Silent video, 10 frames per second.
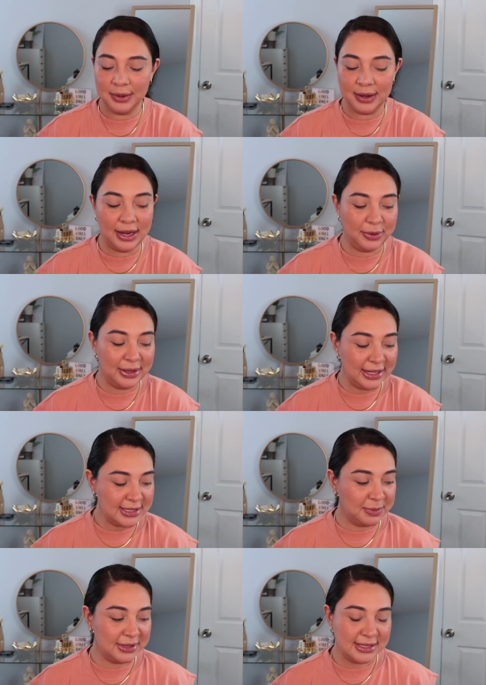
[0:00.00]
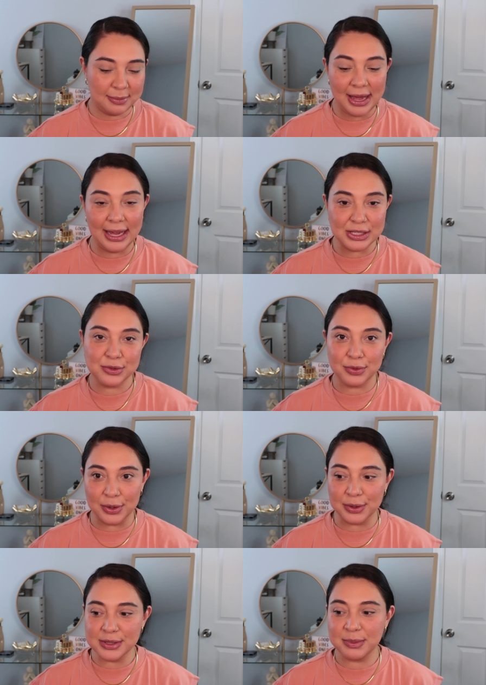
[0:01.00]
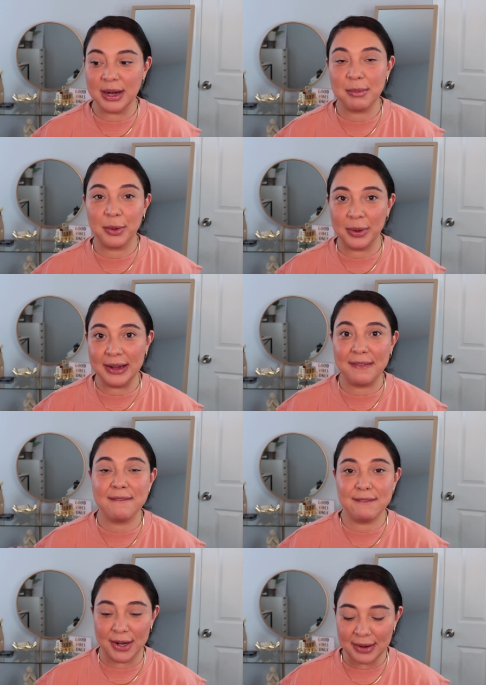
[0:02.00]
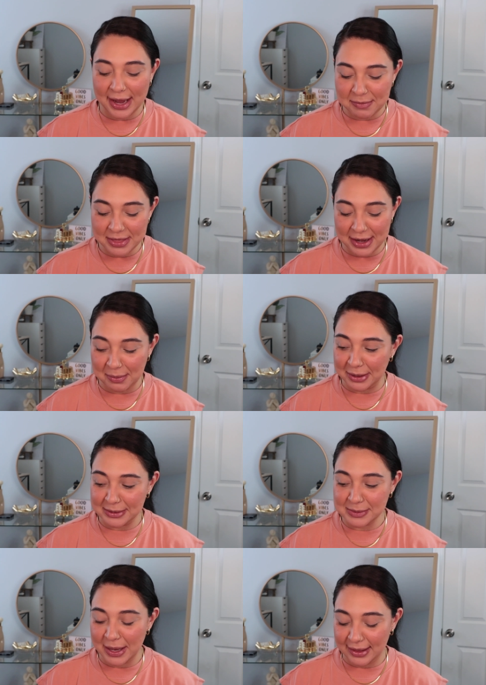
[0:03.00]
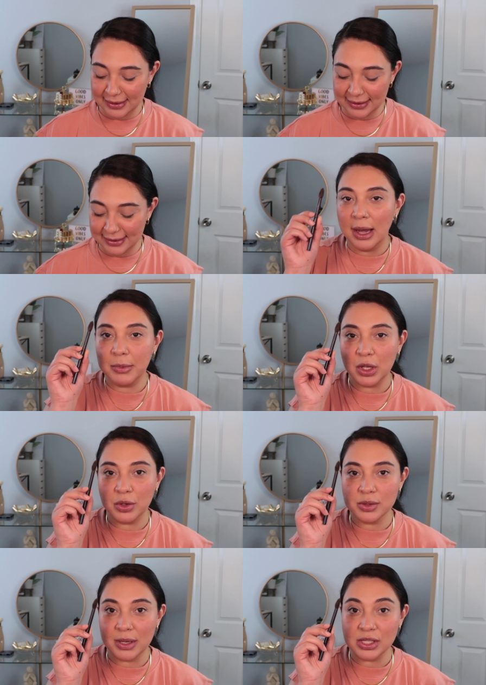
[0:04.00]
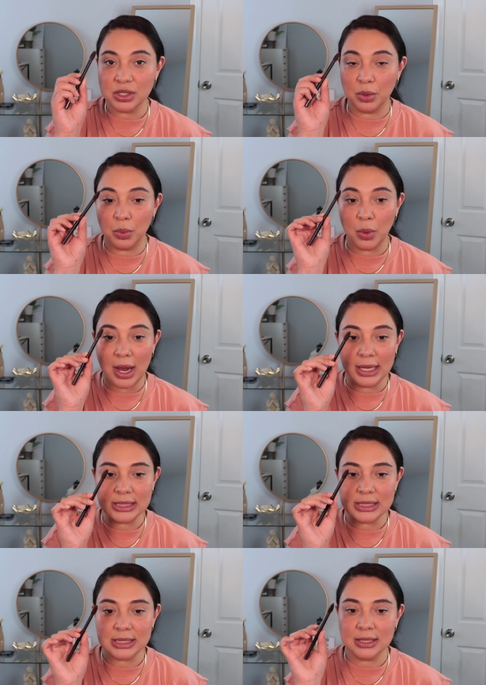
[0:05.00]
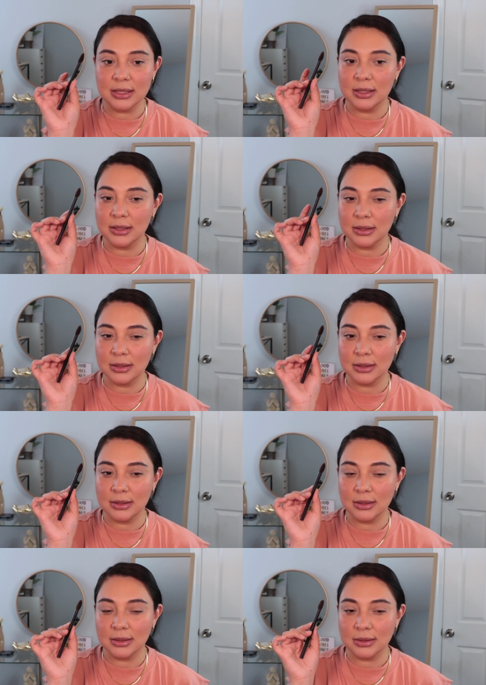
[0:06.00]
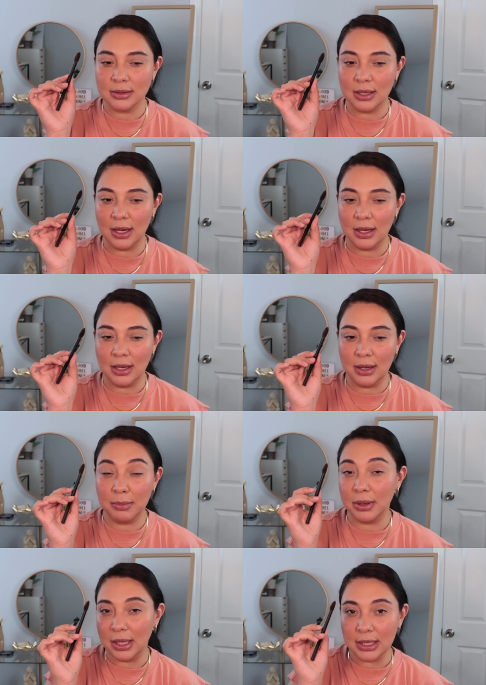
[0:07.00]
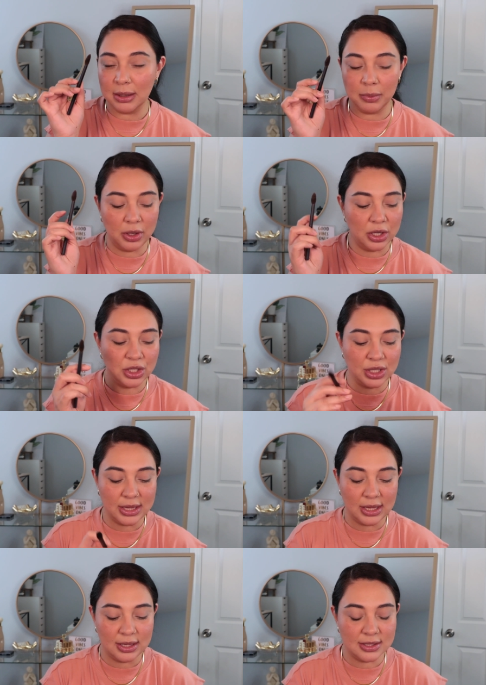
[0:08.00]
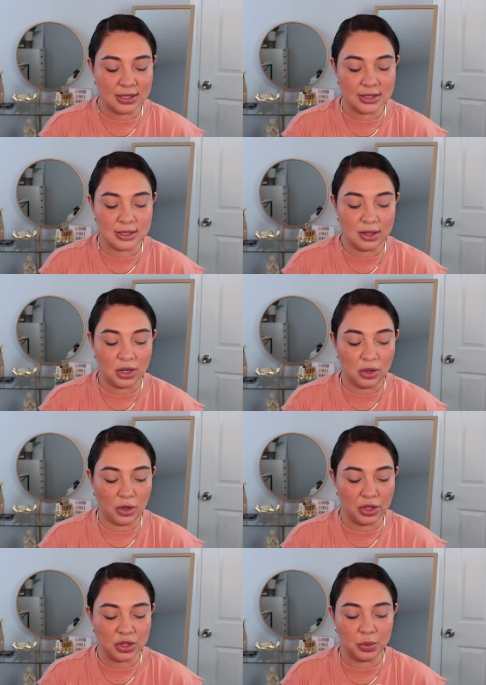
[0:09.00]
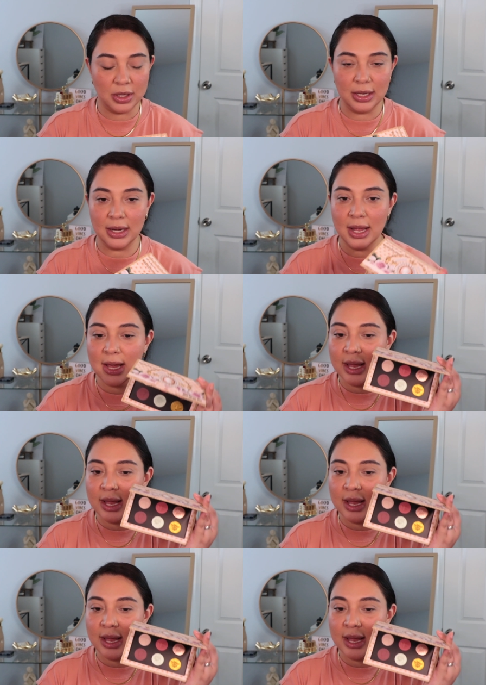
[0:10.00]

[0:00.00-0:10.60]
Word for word: Okay, I know I need to put this on my eyes first, but I'm already very happy that I bought this palette. I'm gonna use my Surratt uh, blending brush. I think this is their large one.